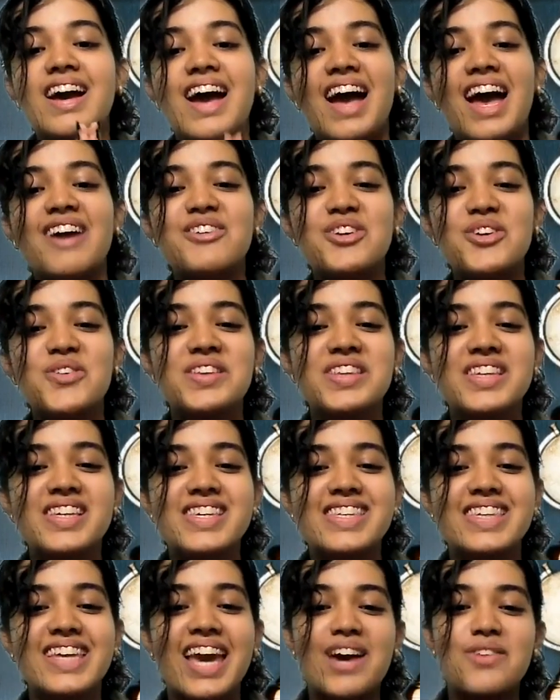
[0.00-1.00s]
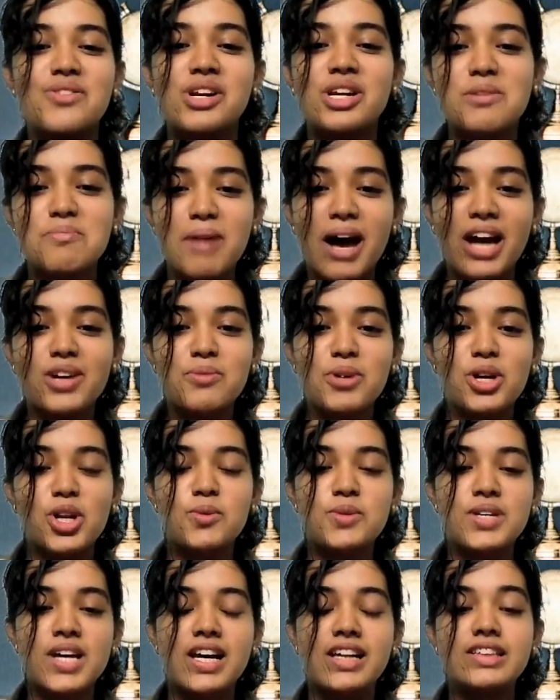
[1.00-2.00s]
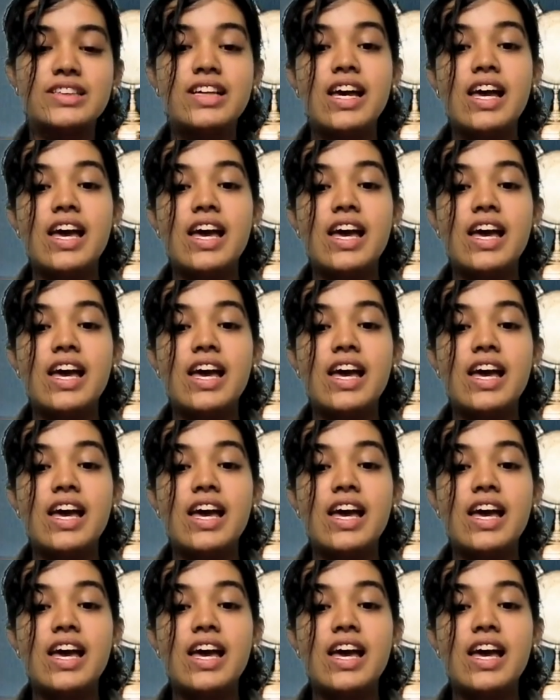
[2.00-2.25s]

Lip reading: Hi everyone, this is Neha and welcome back to my new channel.